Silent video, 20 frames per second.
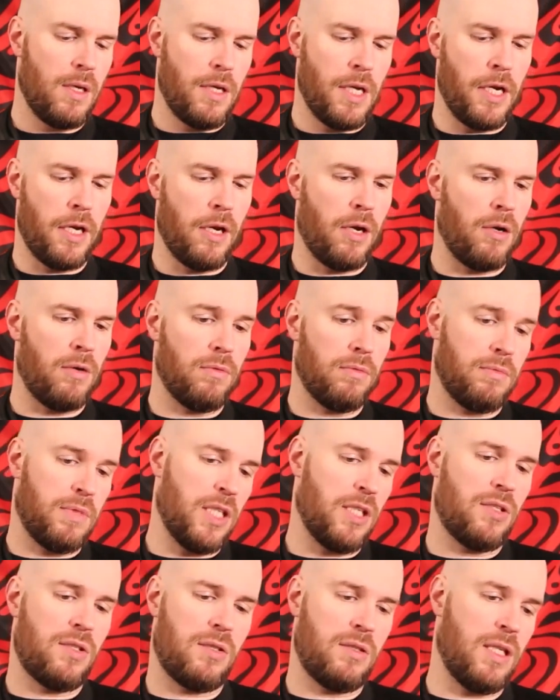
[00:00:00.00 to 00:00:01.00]

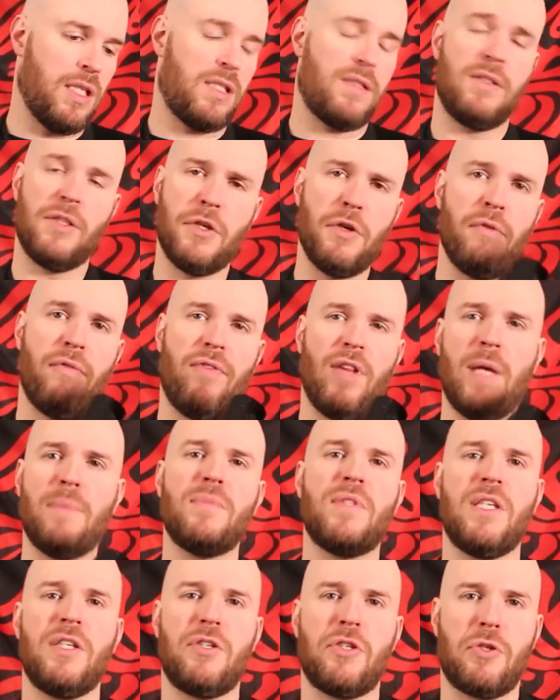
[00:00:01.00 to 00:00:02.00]
this new
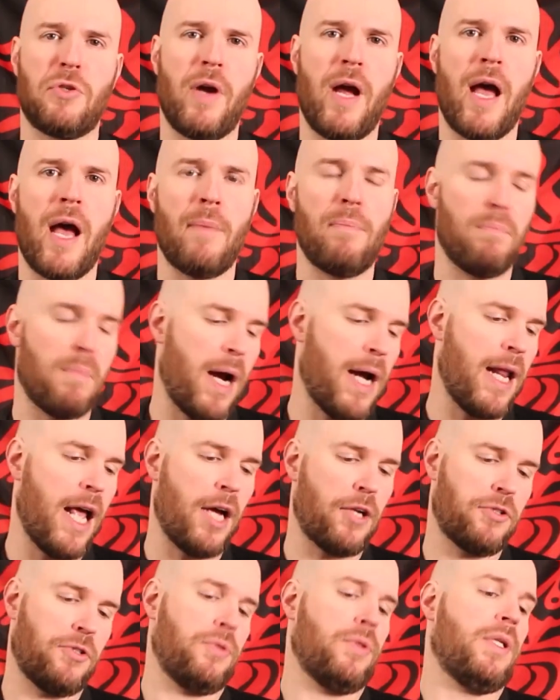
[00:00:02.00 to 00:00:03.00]
flimsy strap might
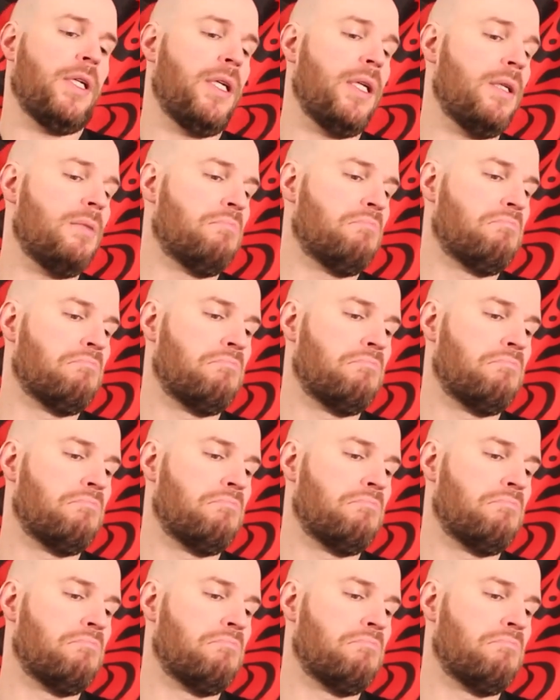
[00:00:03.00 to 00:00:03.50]
actually